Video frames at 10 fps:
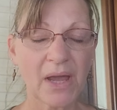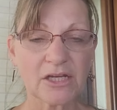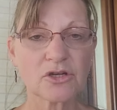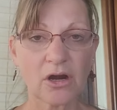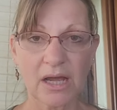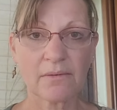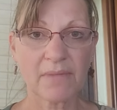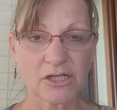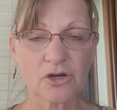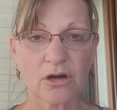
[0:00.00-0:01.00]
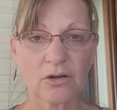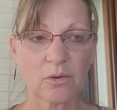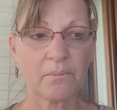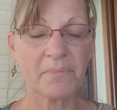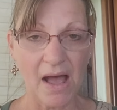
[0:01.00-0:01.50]
patriarch and
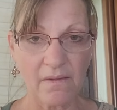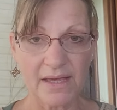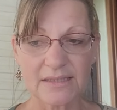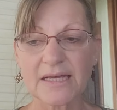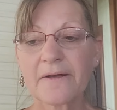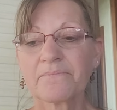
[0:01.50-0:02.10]
matriarchal balance